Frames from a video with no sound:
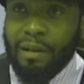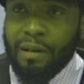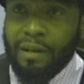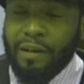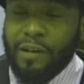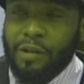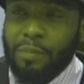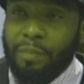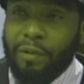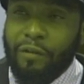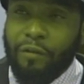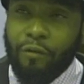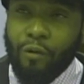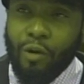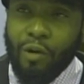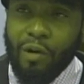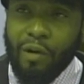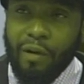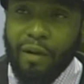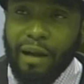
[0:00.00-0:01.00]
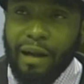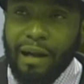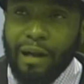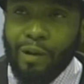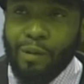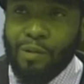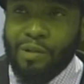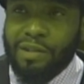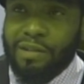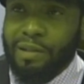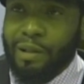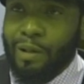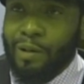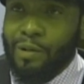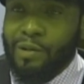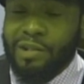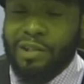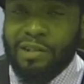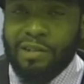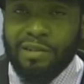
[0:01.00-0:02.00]
Because before, I always thought
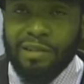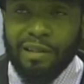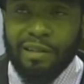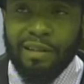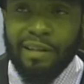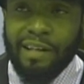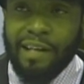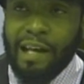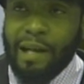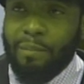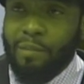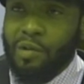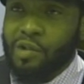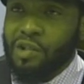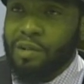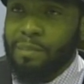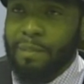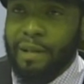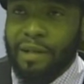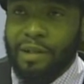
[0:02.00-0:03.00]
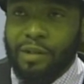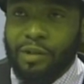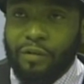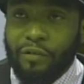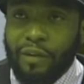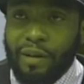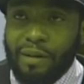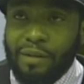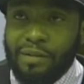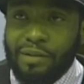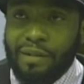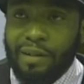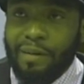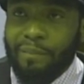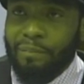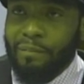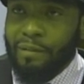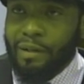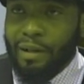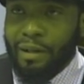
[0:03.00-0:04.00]
you just stuck a camera in somebody's face,
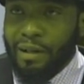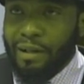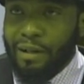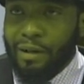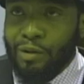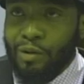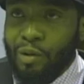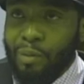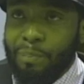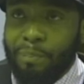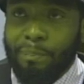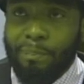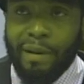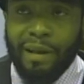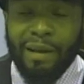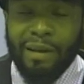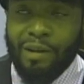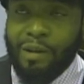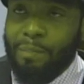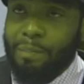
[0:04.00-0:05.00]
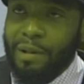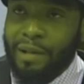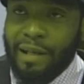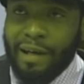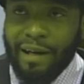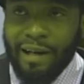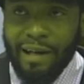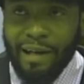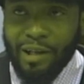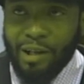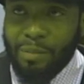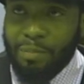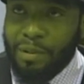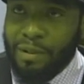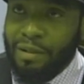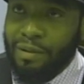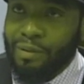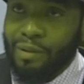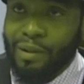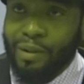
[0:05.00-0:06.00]
and you put it high, you
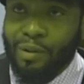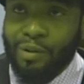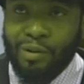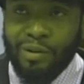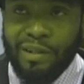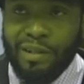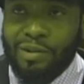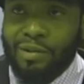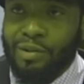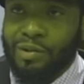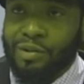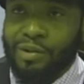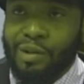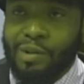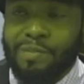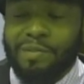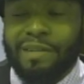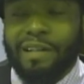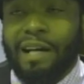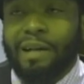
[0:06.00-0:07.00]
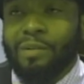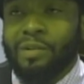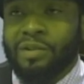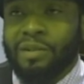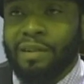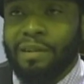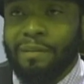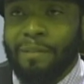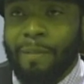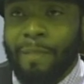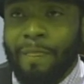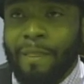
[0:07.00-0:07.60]
put it low, you did your zooms, and that was it.